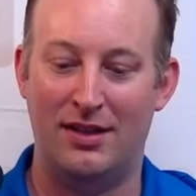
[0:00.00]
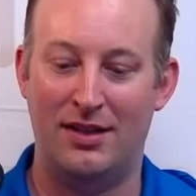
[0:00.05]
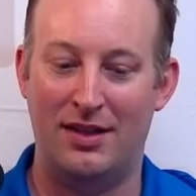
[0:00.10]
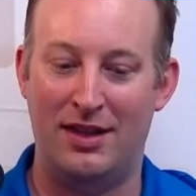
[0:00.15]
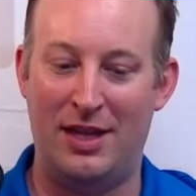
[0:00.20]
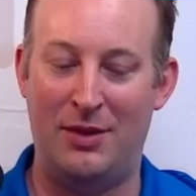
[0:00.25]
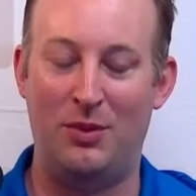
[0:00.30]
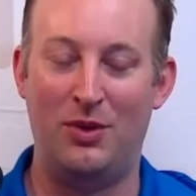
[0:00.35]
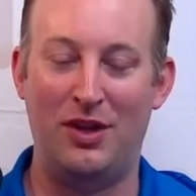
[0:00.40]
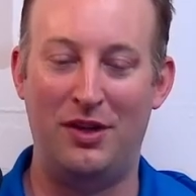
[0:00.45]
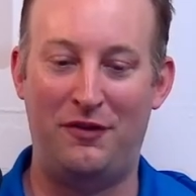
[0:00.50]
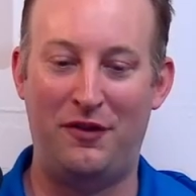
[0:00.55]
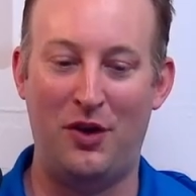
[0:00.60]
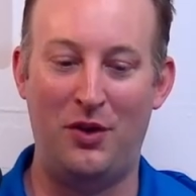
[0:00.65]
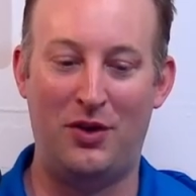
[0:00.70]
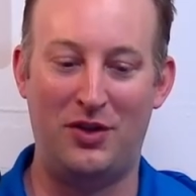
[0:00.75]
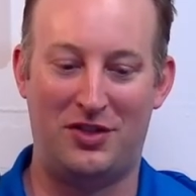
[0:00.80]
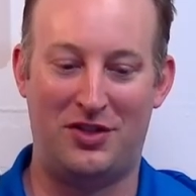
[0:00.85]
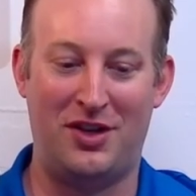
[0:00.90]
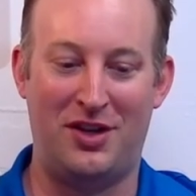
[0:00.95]
really
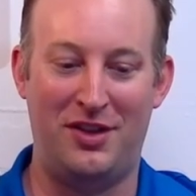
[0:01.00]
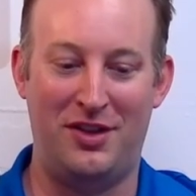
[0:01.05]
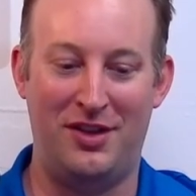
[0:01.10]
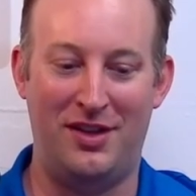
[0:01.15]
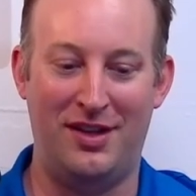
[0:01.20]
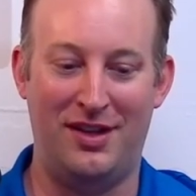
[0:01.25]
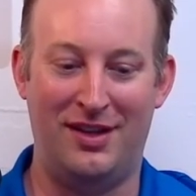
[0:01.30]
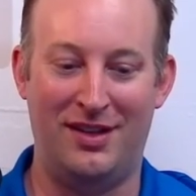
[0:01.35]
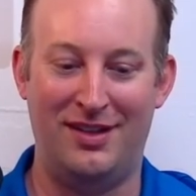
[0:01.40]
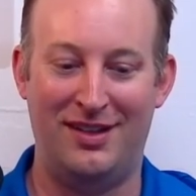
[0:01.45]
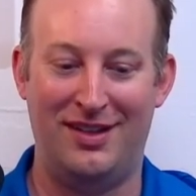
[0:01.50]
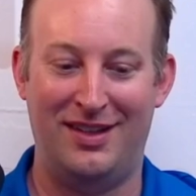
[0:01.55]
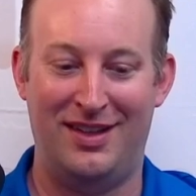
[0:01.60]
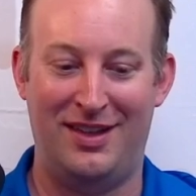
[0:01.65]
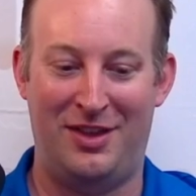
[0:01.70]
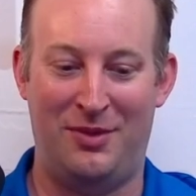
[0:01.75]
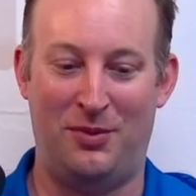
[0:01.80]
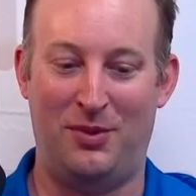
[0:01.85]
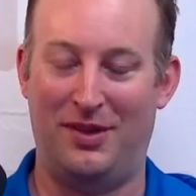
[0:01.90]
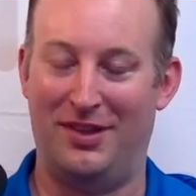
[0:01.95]
focused on the
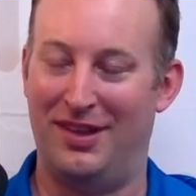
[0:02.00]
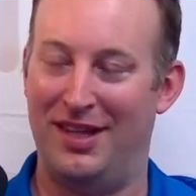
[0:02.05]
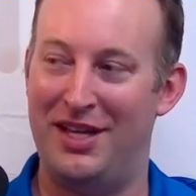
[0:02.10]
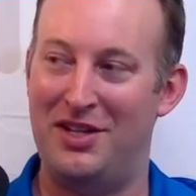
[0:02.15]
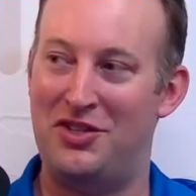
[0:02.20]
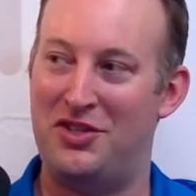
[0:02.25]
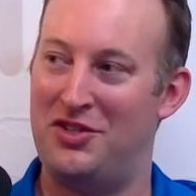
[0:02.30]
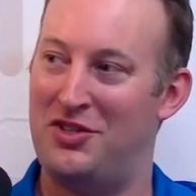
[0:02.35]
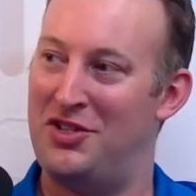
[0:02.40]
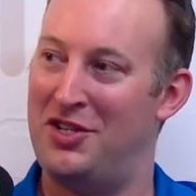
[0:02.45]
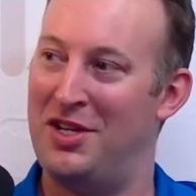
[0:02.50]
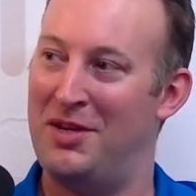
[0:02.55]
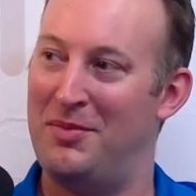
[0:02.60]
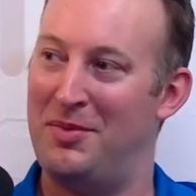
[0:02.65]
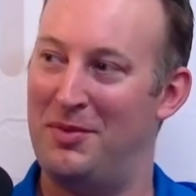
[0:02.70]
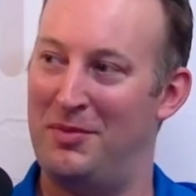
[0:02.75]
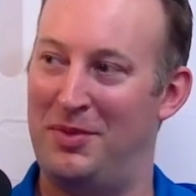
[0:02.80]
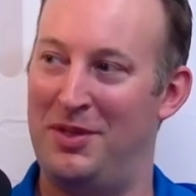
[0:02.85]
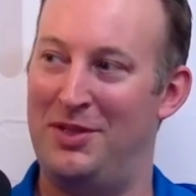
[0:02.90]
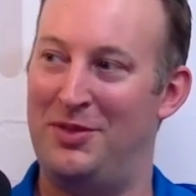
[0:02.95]

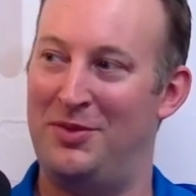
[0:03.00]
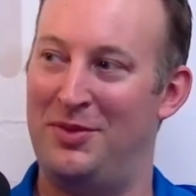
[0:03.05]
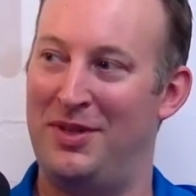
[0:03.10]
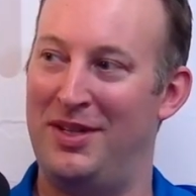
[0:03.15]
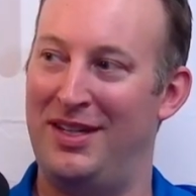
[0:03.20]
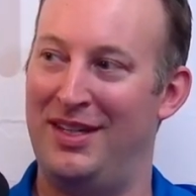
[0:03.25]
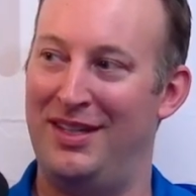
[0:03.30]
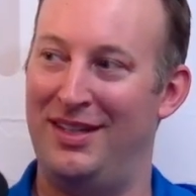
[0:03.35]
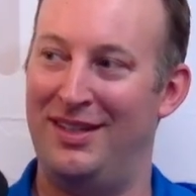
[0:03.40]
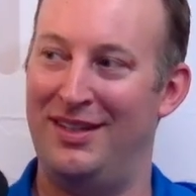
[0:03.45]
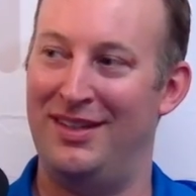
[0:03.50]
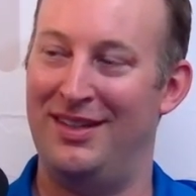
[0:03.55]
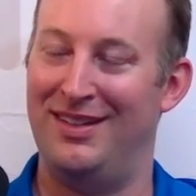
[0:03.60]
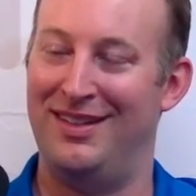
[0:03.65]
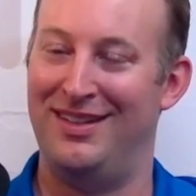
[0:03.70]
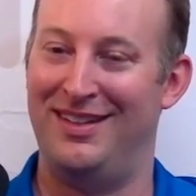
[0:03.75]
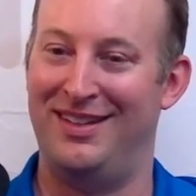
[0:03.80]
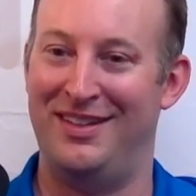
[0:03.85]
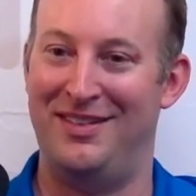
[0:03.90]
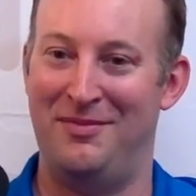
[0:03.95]
relationship between
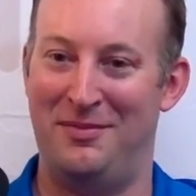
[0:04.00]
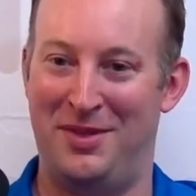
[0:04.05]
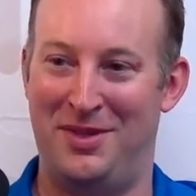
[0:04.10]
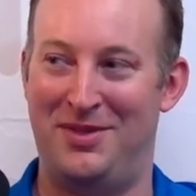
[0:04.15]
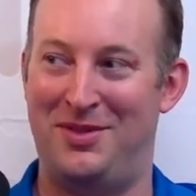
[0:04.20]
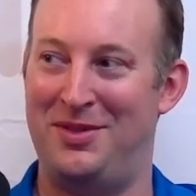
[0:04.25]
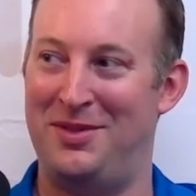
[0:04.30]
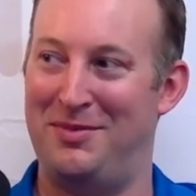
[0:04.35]
Mr.